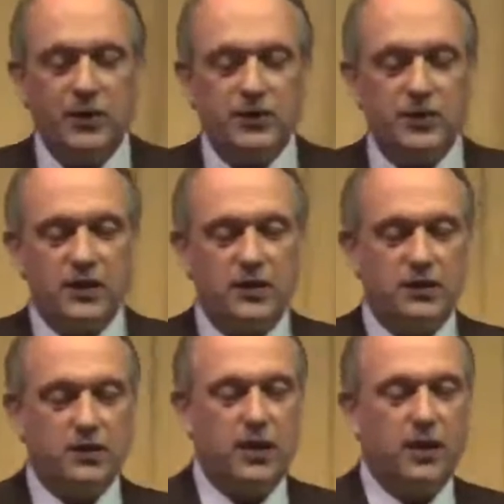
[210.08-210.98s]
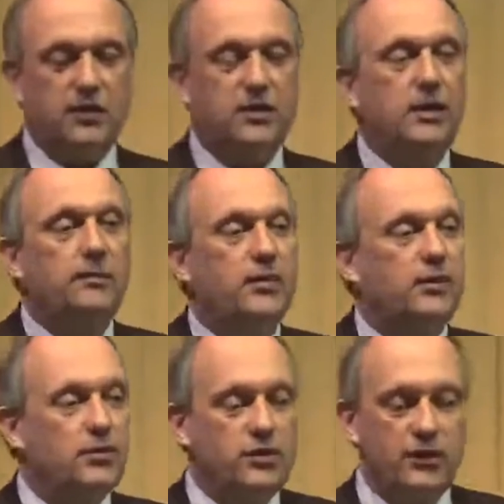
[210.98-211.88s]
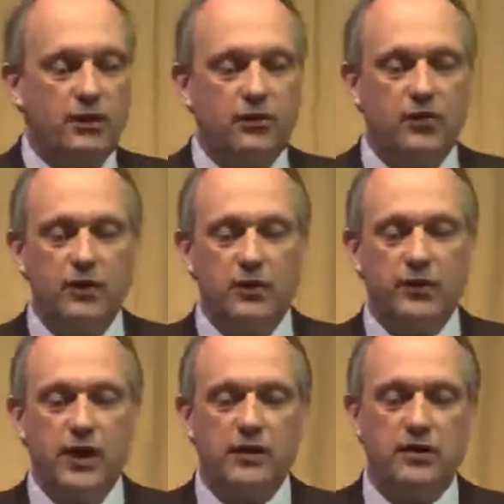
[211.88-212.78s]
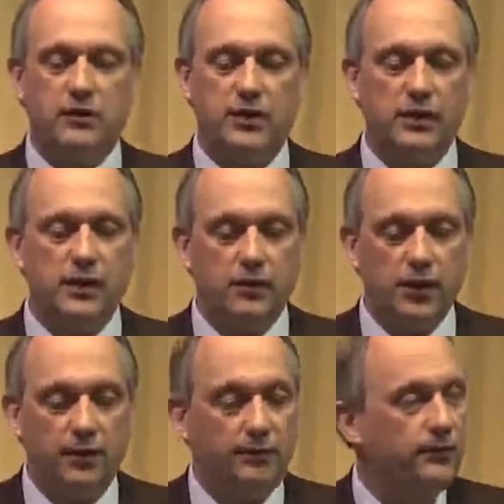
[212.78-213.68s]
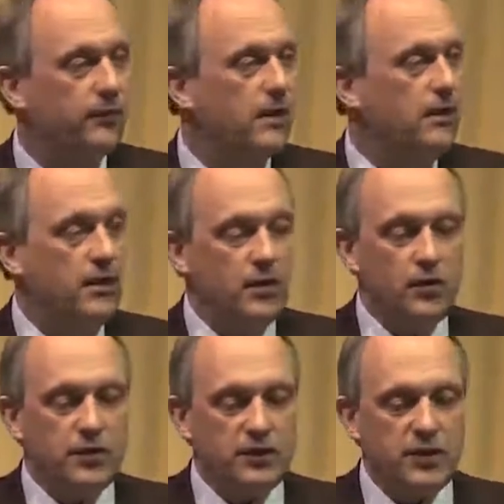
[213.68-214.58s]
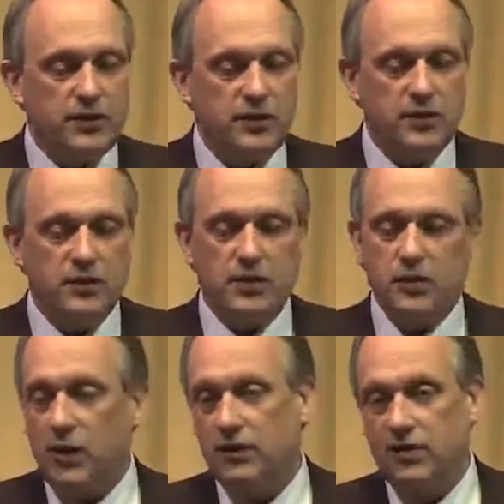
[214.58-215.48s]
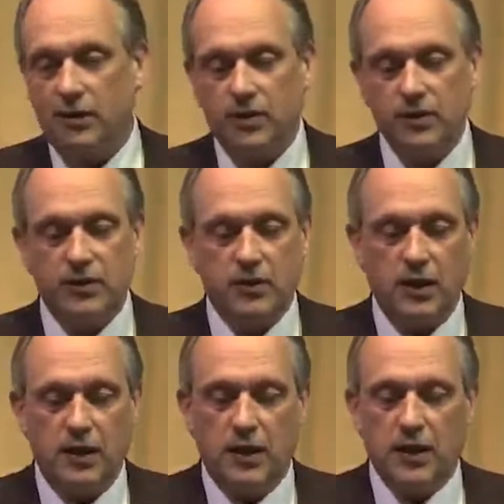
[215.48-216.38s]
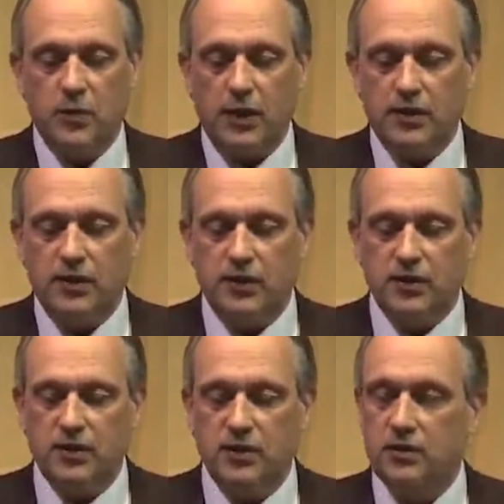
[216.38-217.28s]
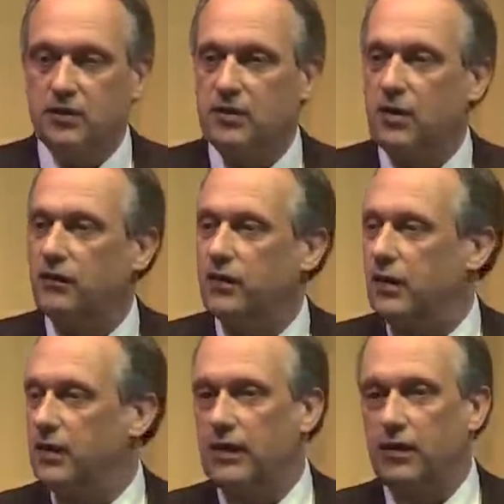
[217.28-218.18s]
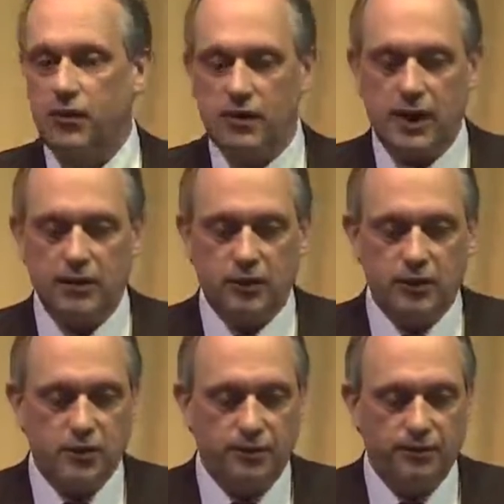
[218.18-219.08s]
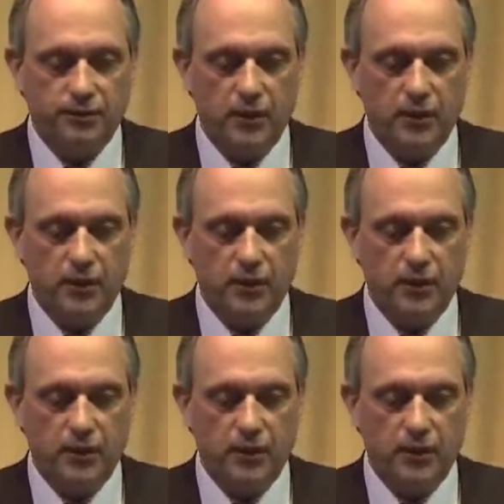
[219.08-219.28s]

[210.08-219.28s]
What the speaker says: presentation, I skipped the huge territory of the ancient Illyria, whose existence is well established, as well as the existence of an Illyrian language,